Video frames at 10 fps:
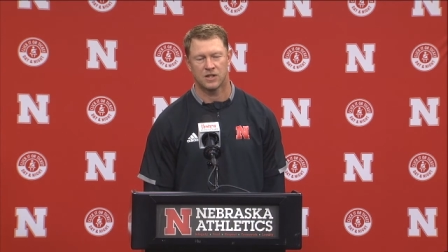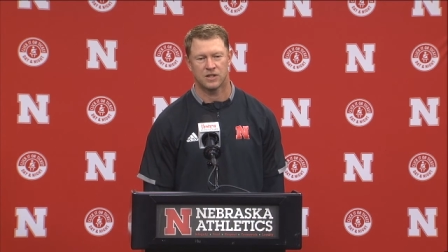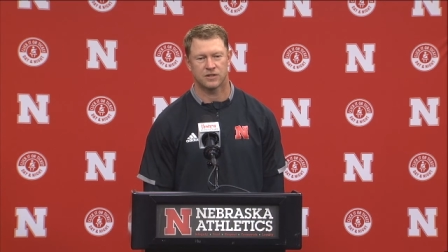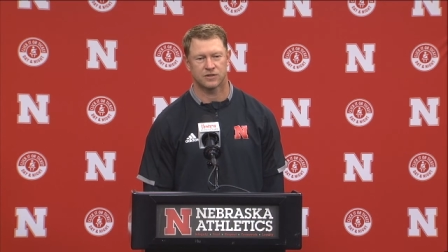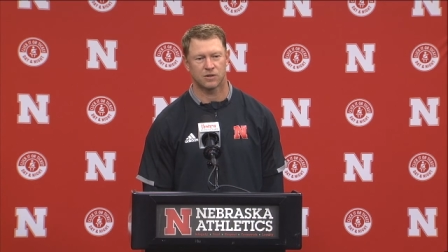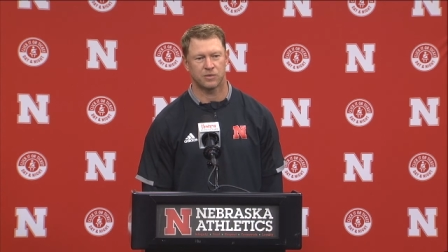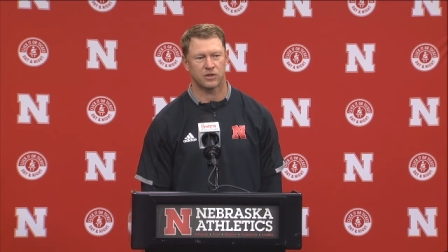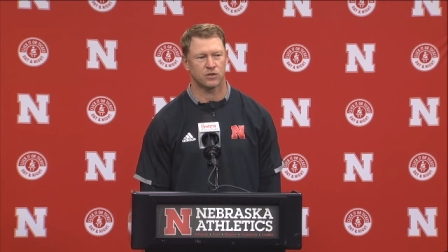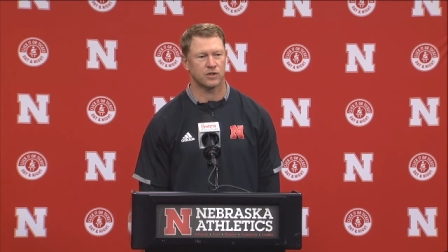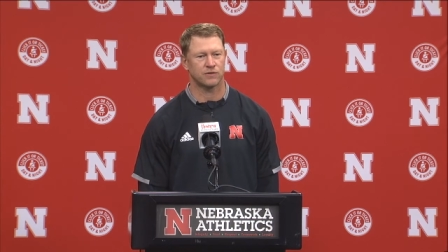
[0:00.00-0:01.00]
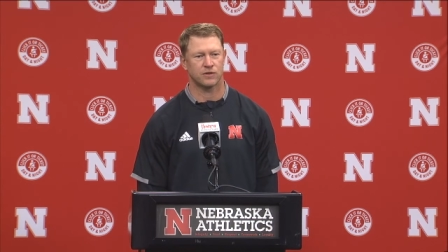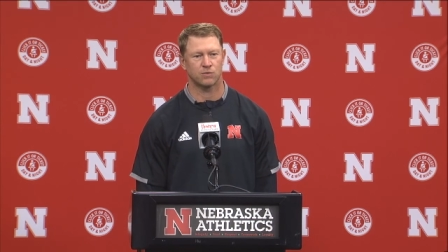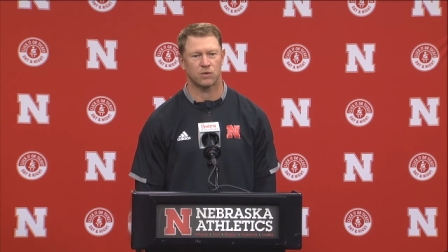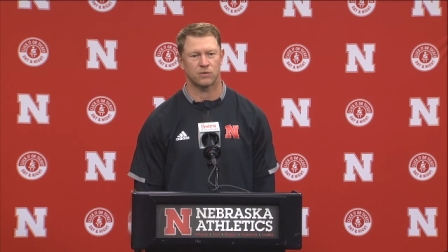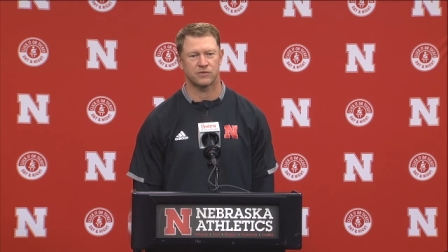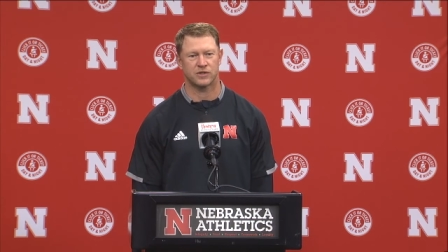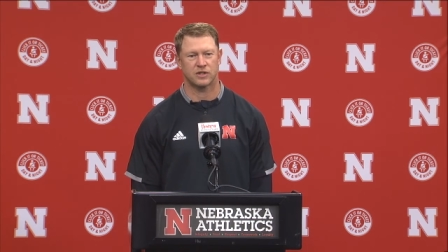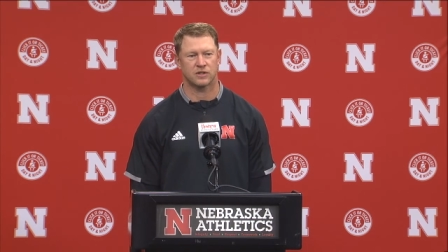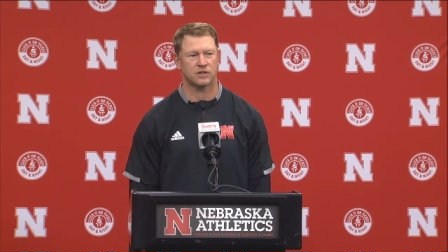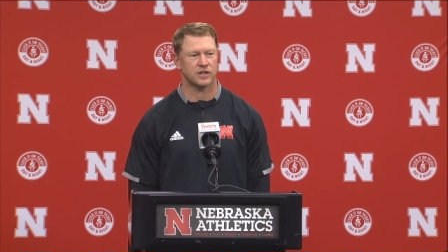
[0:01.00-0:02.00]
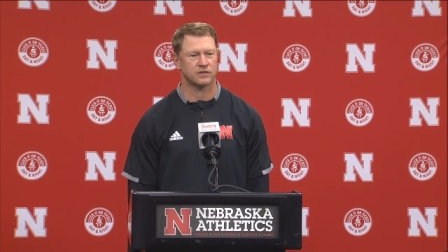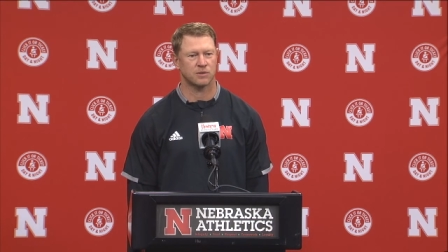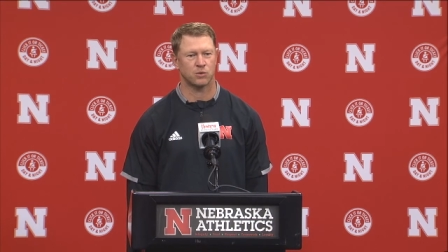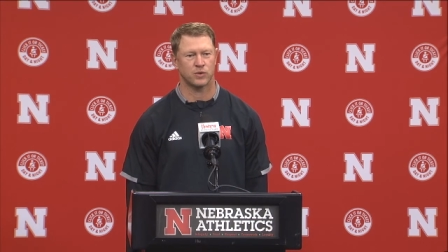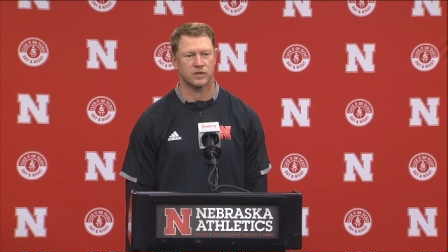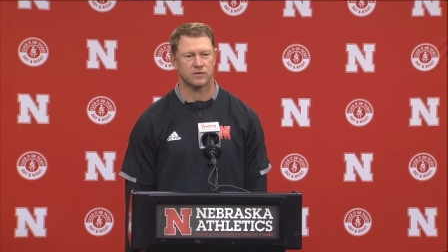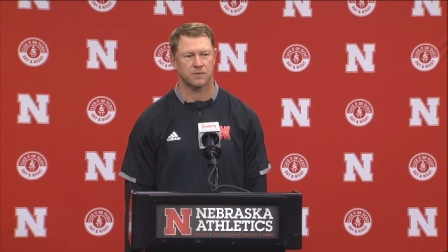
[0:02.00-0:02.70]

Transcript: is going to be a little different than what we've seen the last couple weeks.